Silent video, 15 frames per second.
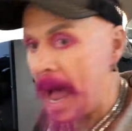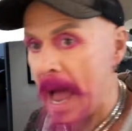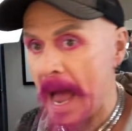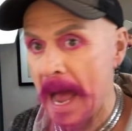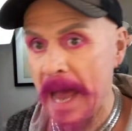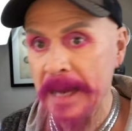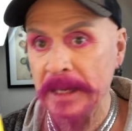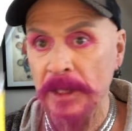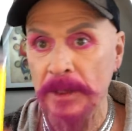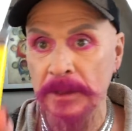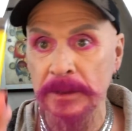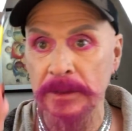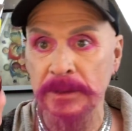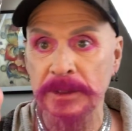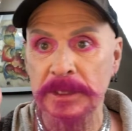I
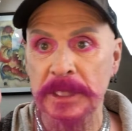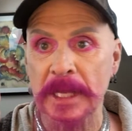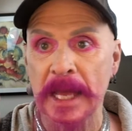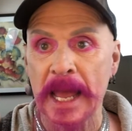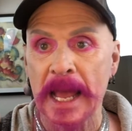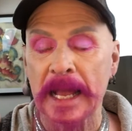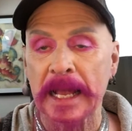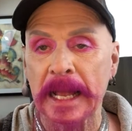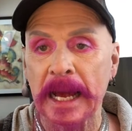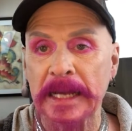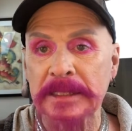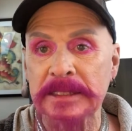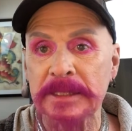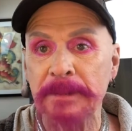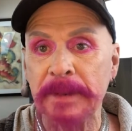use
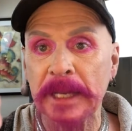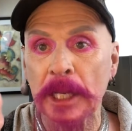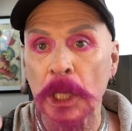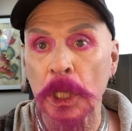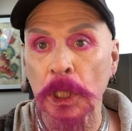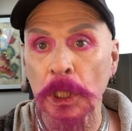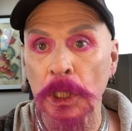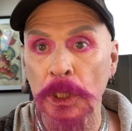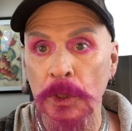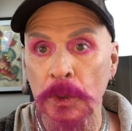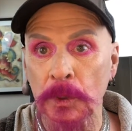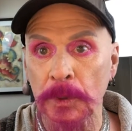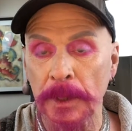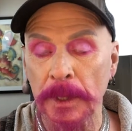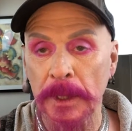Got to Be
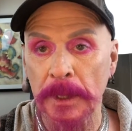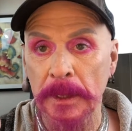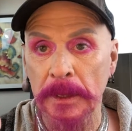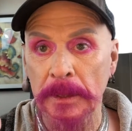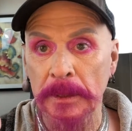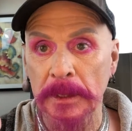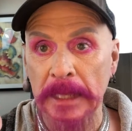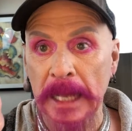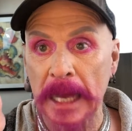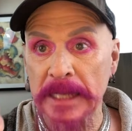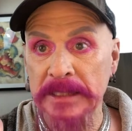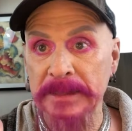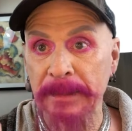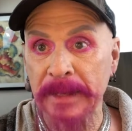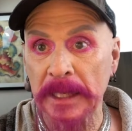Glued. Got
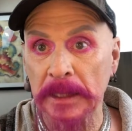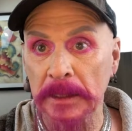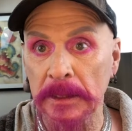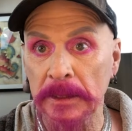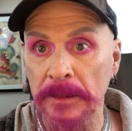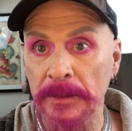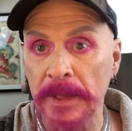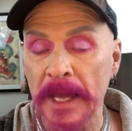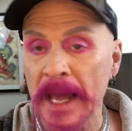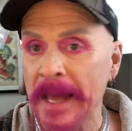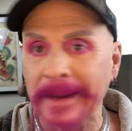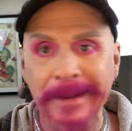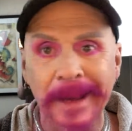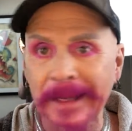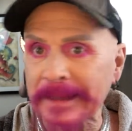to Be Glued.
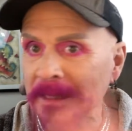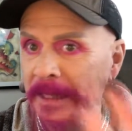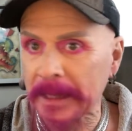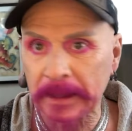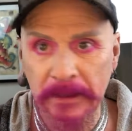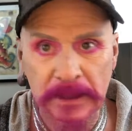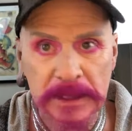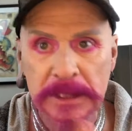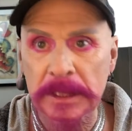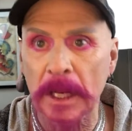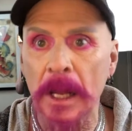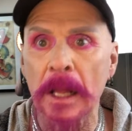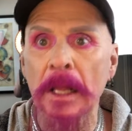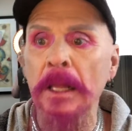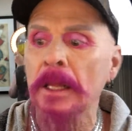Not the
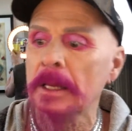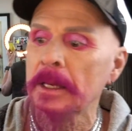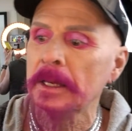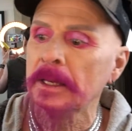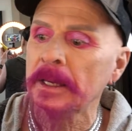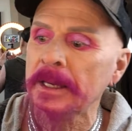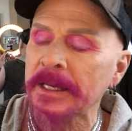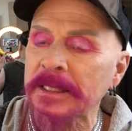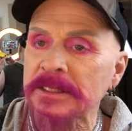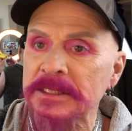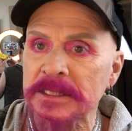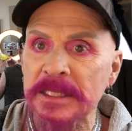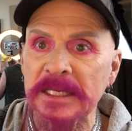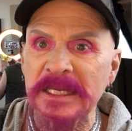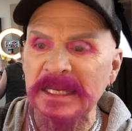aerosol. It's
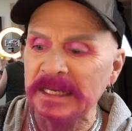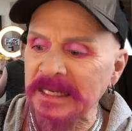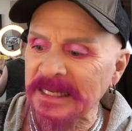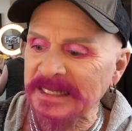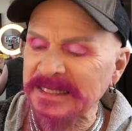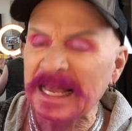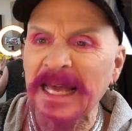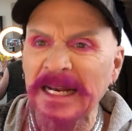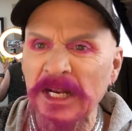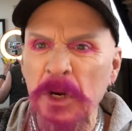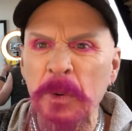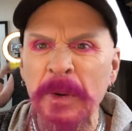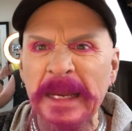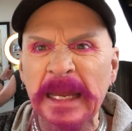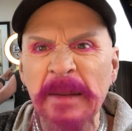kind of
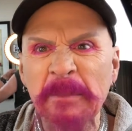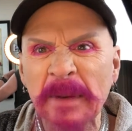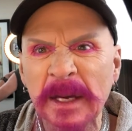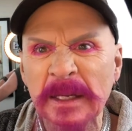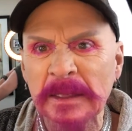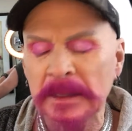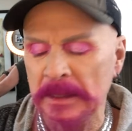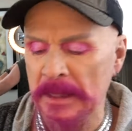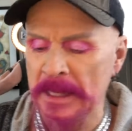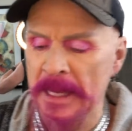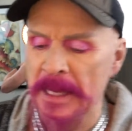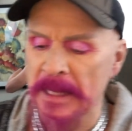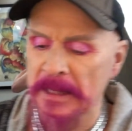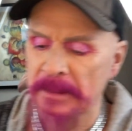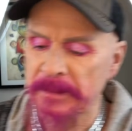cream.
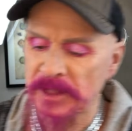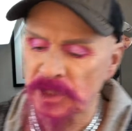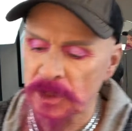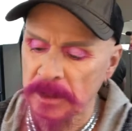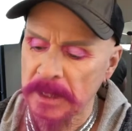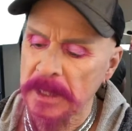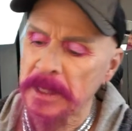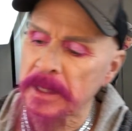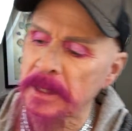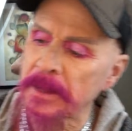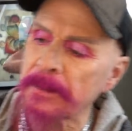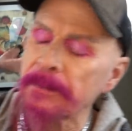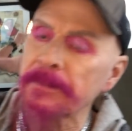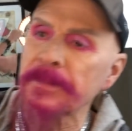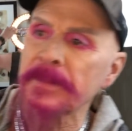Let me show you here.
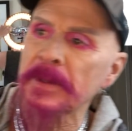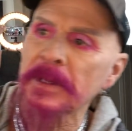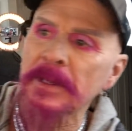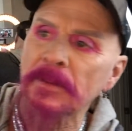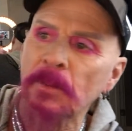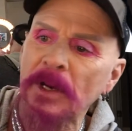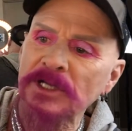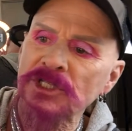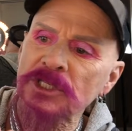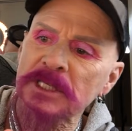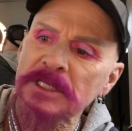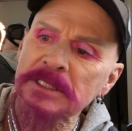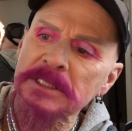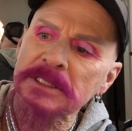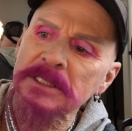Watch
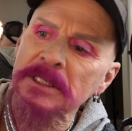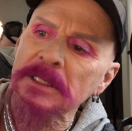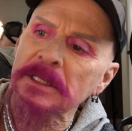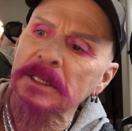this.